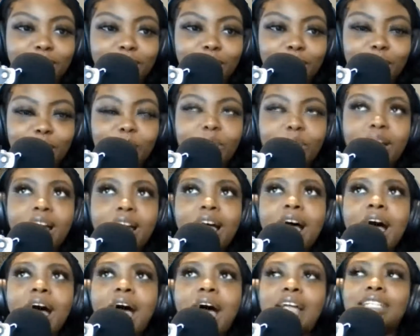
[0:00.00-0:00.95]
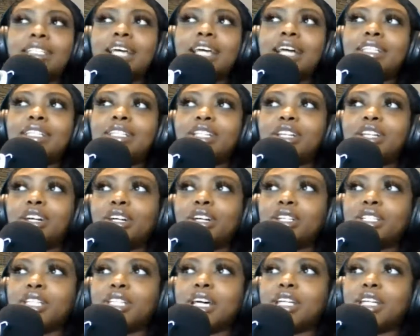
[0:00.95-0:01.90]
So I just had to learn
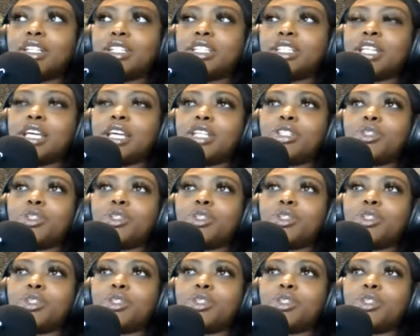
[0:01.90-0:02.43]
to understand,